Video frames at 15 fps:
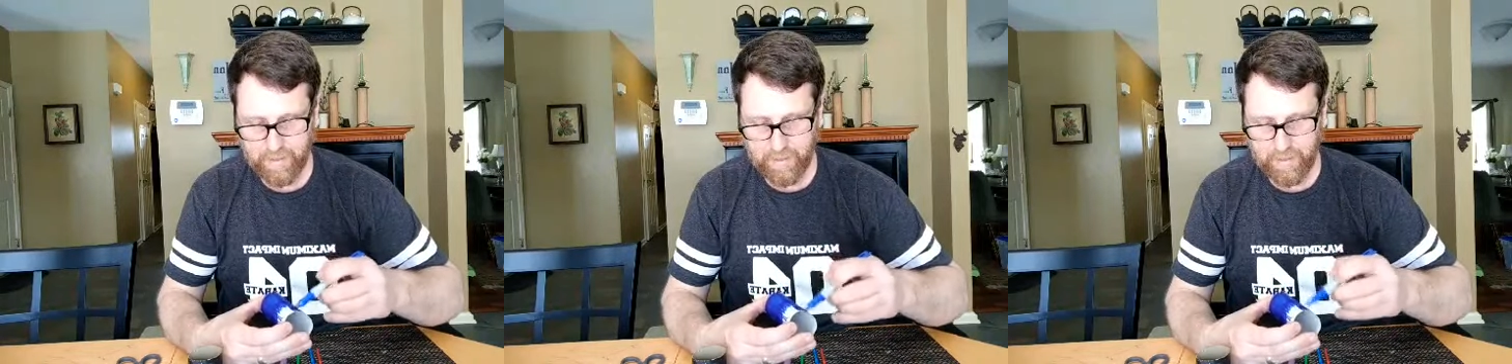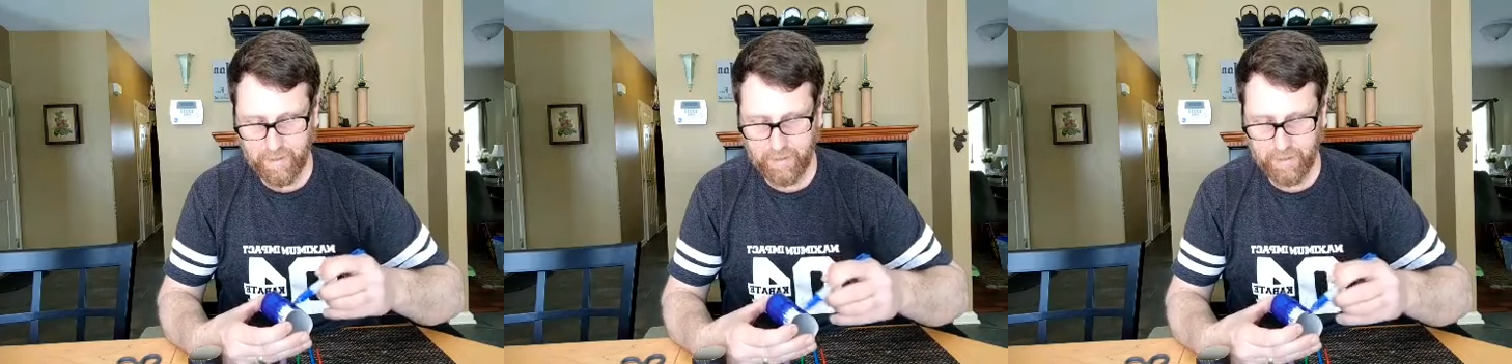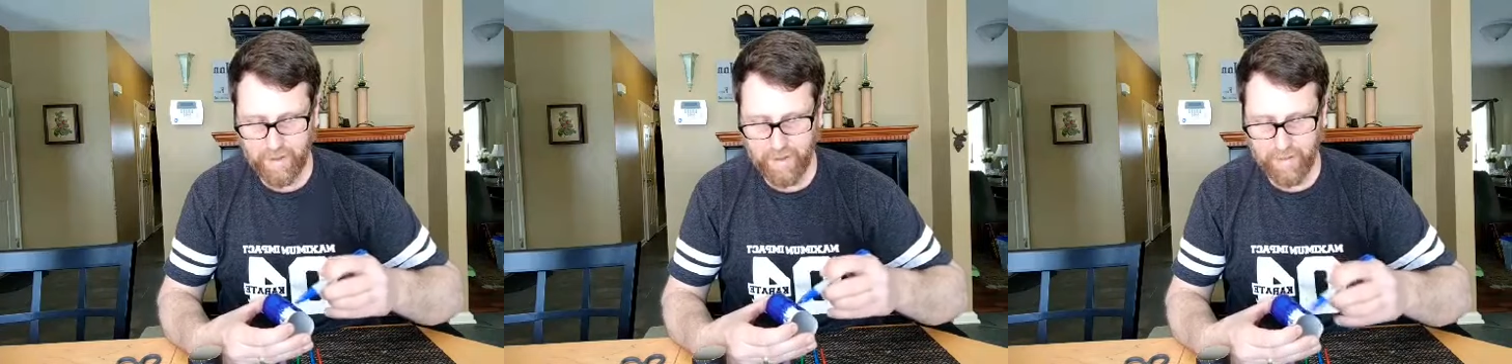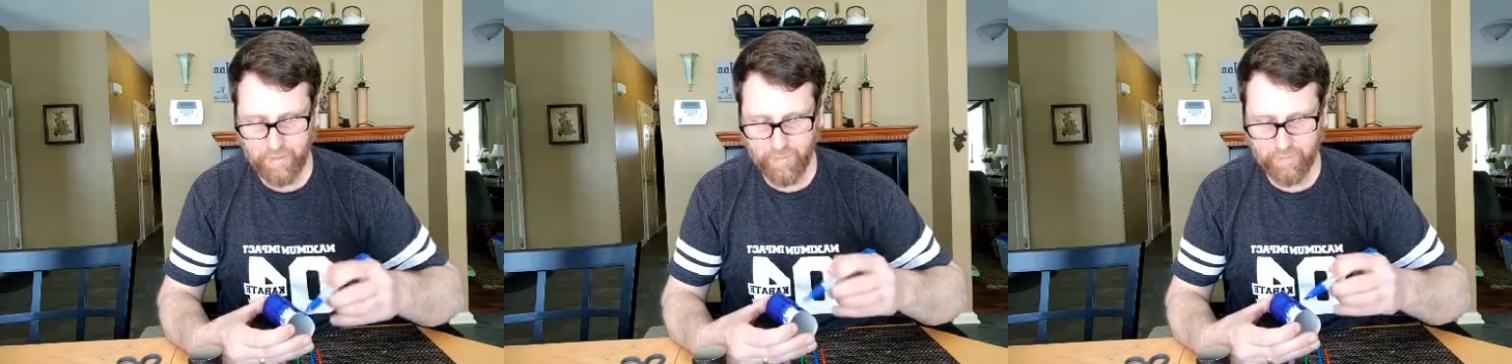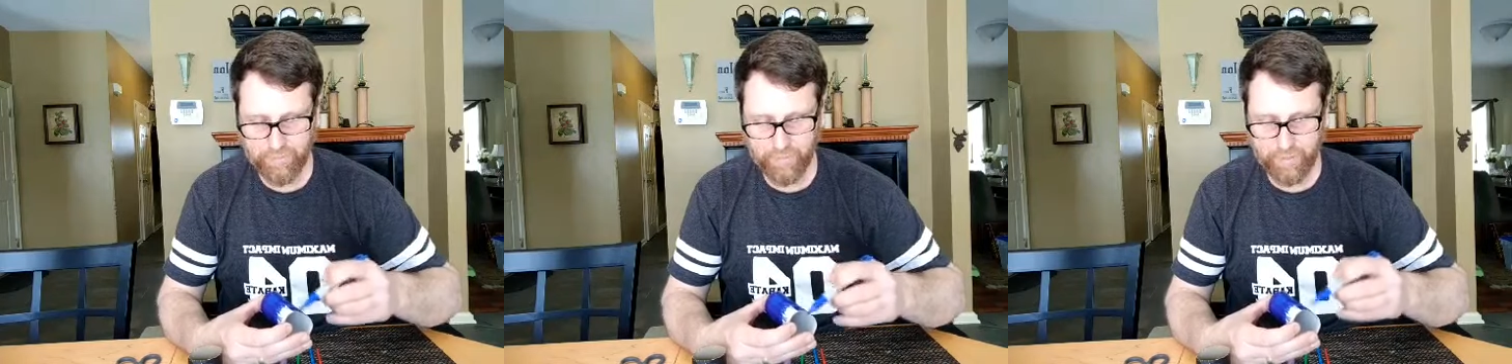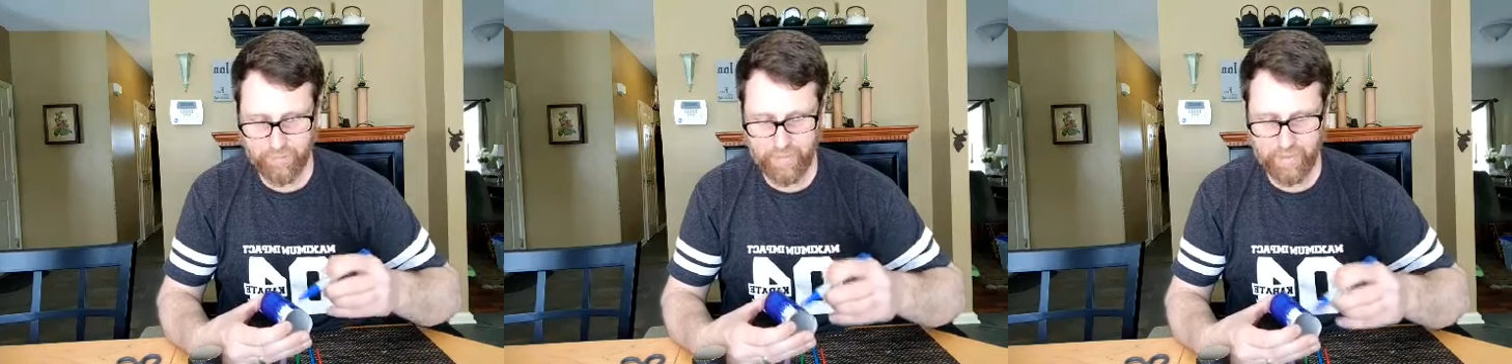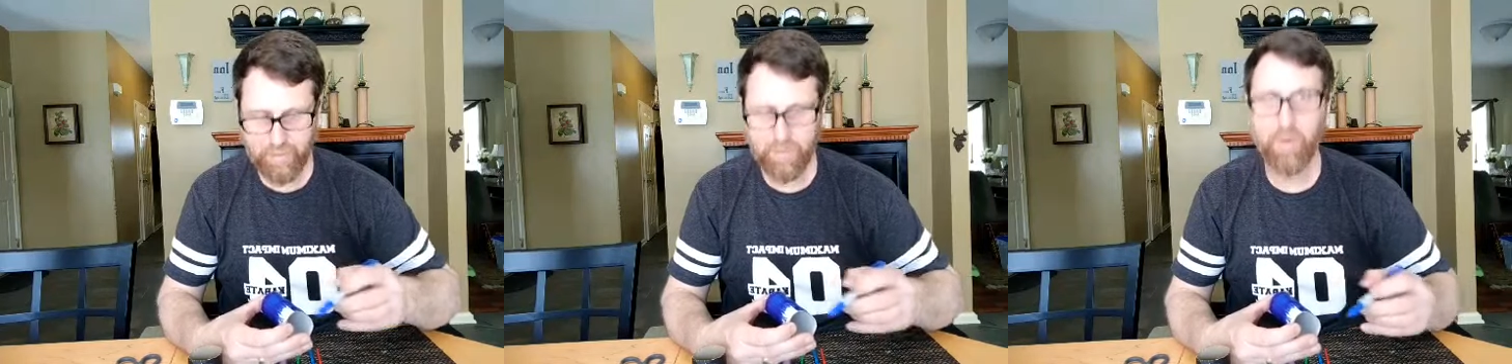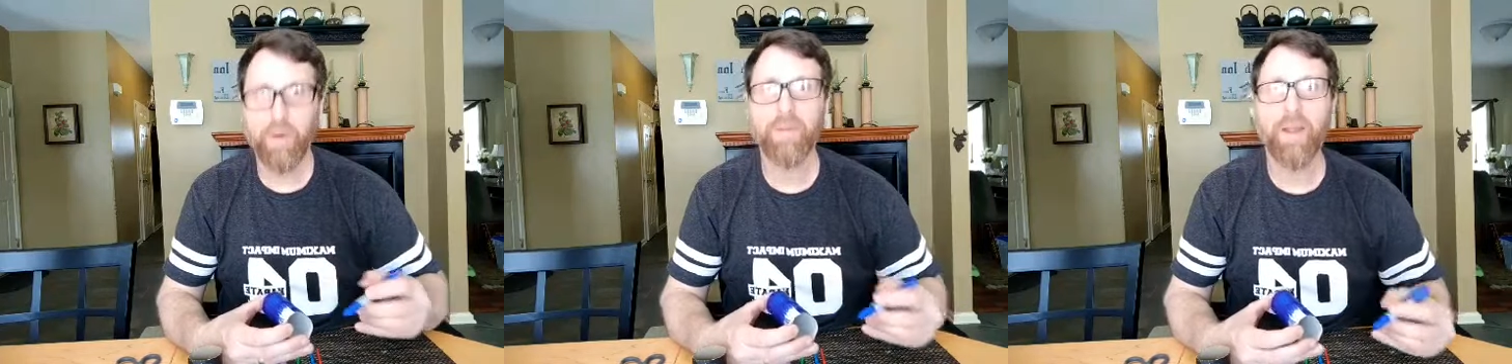I always thought maybe
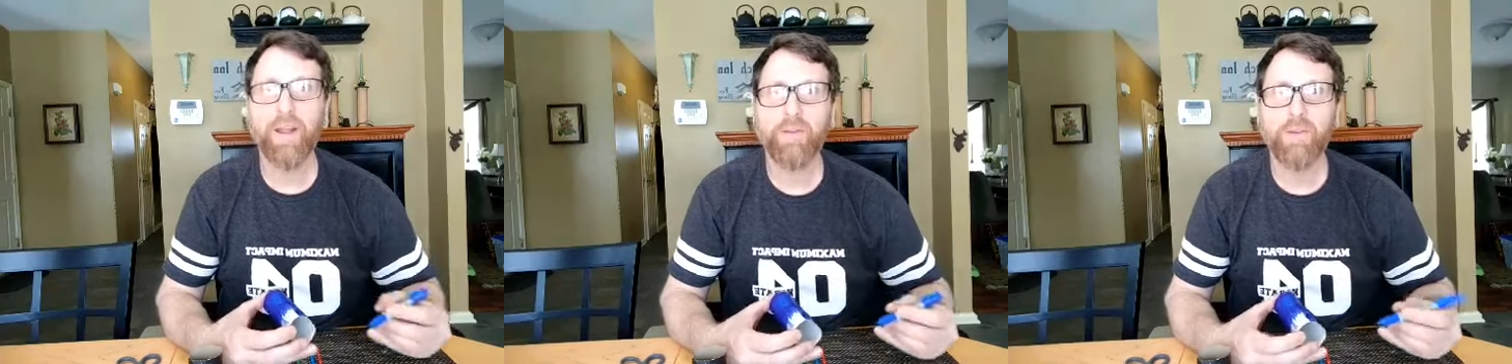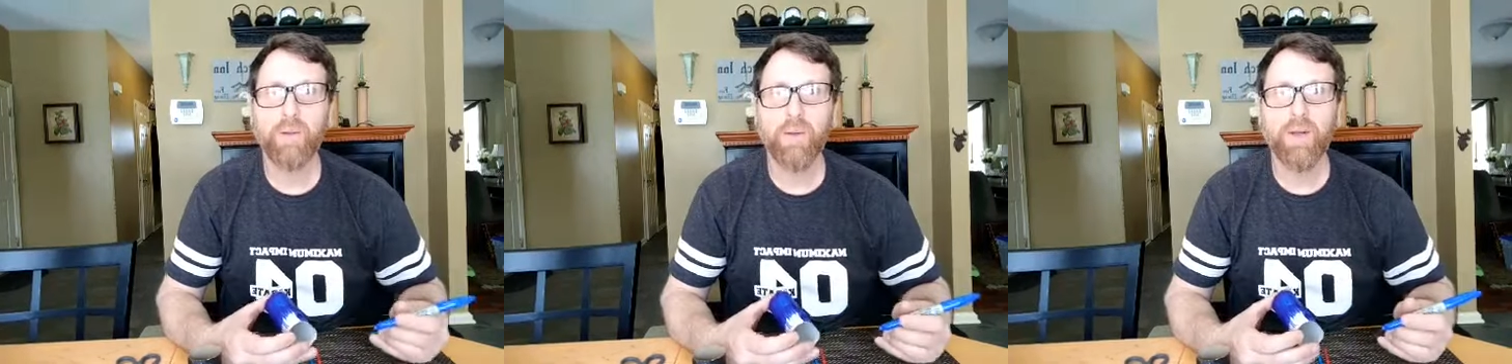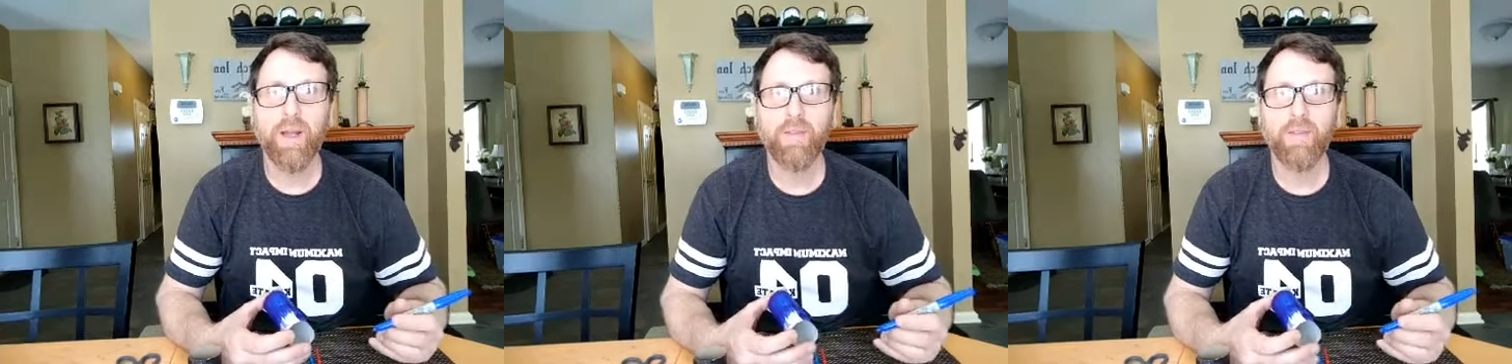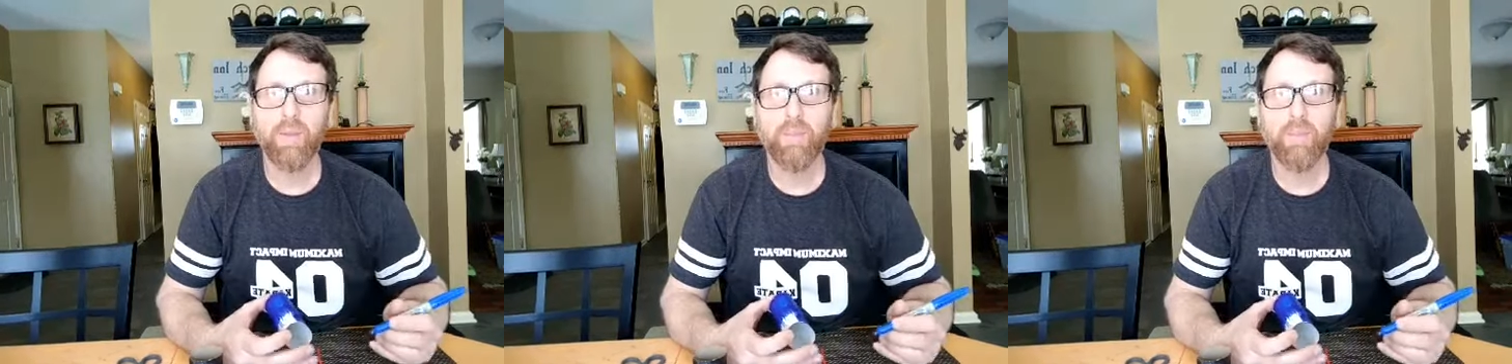one day she would end